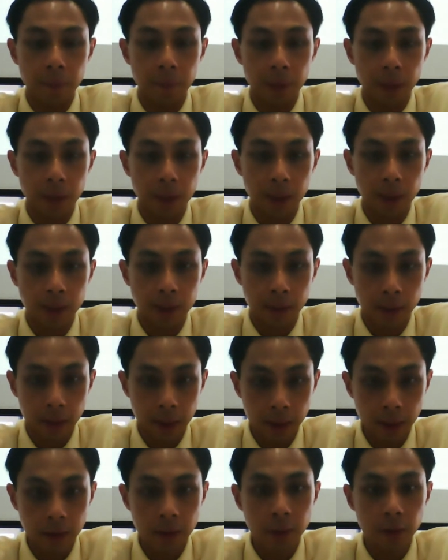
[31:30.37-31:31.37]
It is
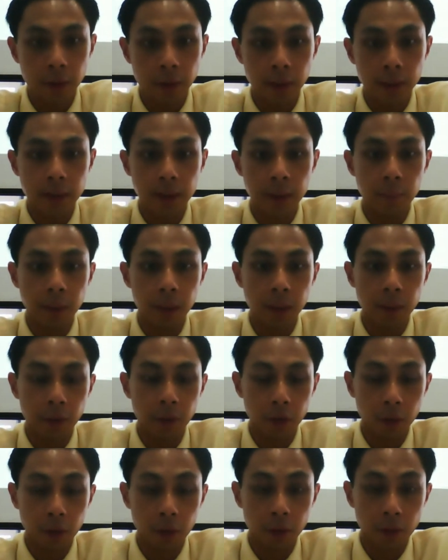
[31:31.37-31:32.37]
linked to eczema.
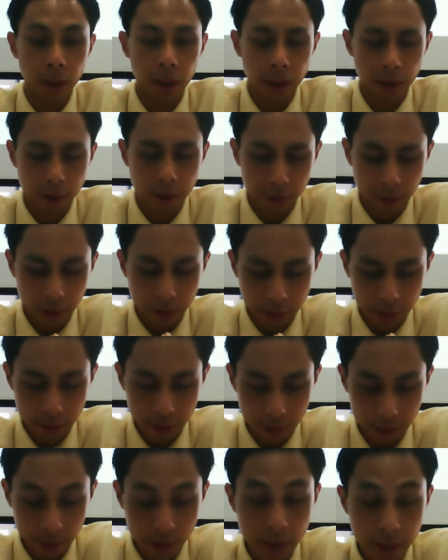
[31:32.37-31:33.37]
It
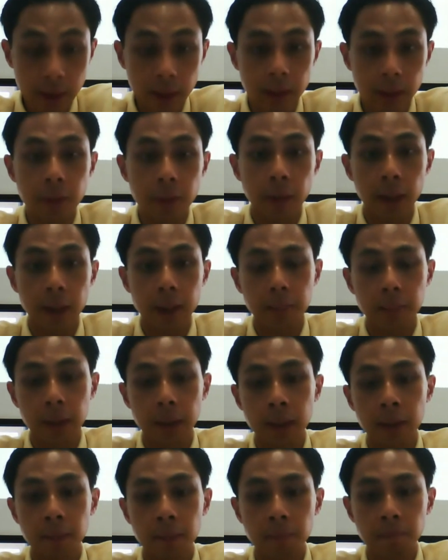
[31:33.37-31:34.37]
is linked to
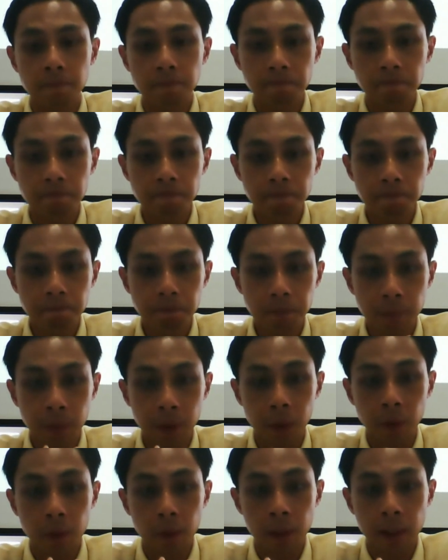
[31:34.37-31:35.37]
asthma.
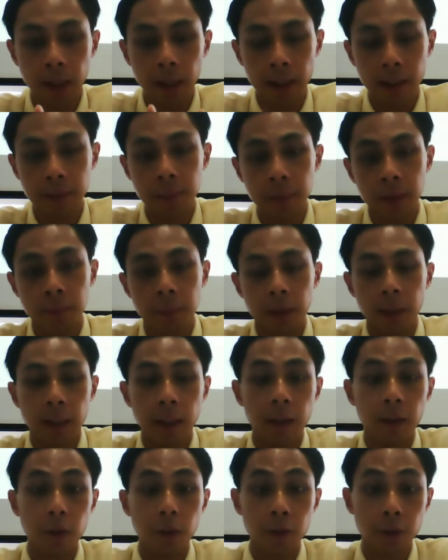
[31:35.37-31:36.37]
Not only asthma, but
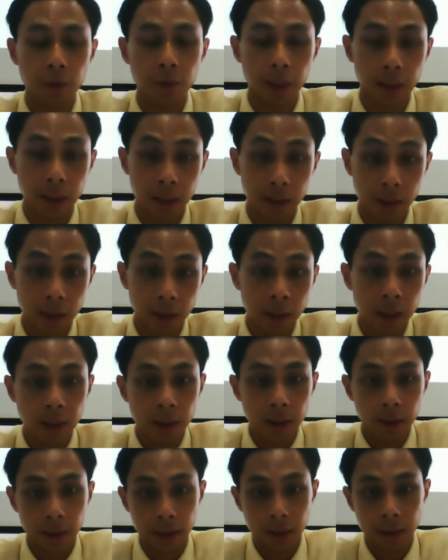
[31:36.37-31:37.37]
there are also other
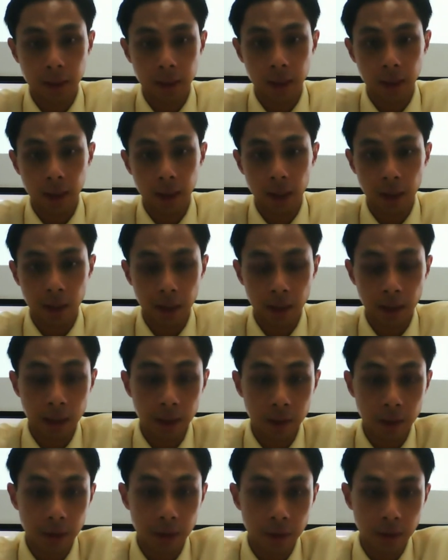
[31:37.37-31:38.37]
things that are
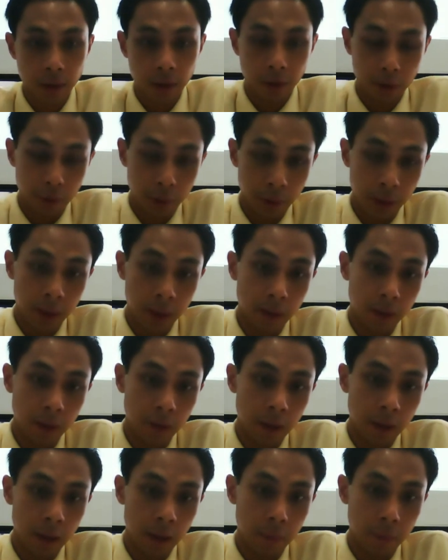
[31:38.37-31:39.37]
linked to
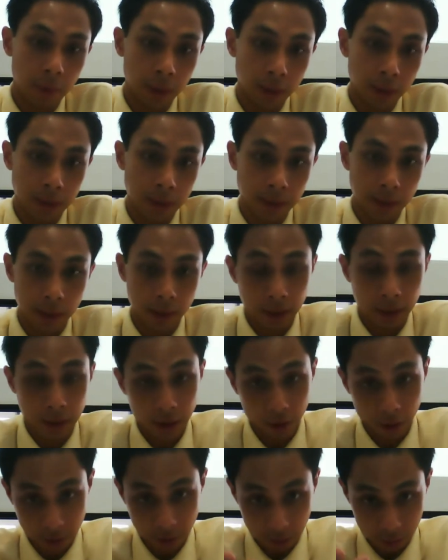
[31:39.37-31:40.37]
it, such as
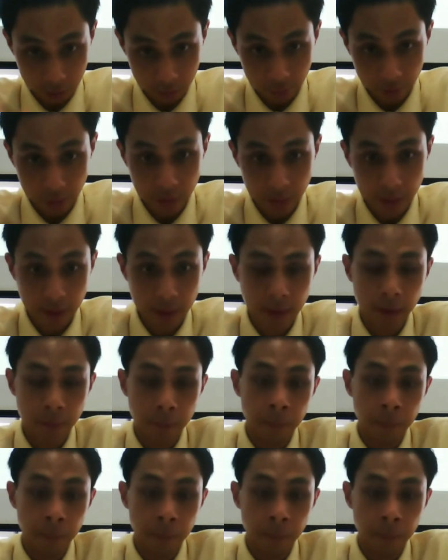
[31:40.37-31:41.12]
allergic conjunctivitis,